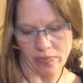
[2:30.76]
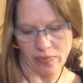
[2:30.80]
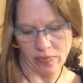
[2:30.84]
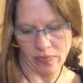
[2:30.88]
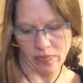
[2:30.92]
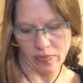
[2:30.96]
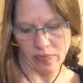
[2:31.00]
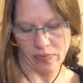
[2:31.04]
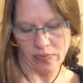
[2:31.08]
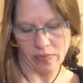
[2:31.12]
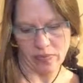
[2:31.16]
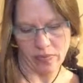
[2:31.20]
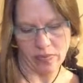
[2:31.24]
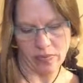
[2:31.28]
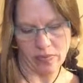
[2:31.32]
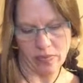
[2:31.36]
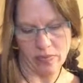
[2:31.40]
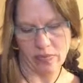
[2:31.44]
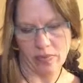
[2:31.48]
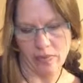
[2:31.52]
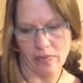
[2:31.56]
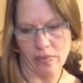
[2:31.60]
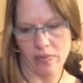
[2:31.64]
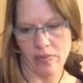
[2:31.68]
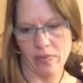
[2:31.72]

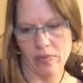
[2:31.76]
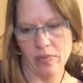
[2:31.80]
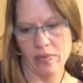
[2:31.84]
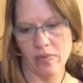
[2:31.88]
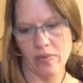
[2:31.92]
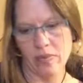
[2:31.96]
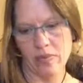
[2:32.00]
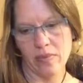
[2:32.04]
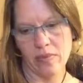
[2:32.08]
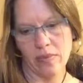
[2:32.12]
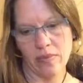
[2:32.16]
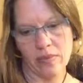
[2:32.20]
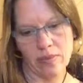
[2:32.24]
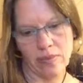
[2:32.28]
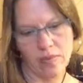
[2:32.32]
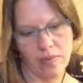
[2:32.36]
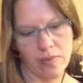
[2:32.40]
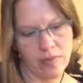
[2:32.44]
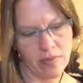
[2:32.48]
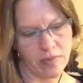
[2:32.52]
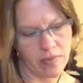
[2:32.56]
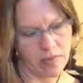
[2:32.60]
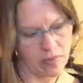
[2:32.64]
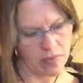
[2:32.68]
Nothing is said.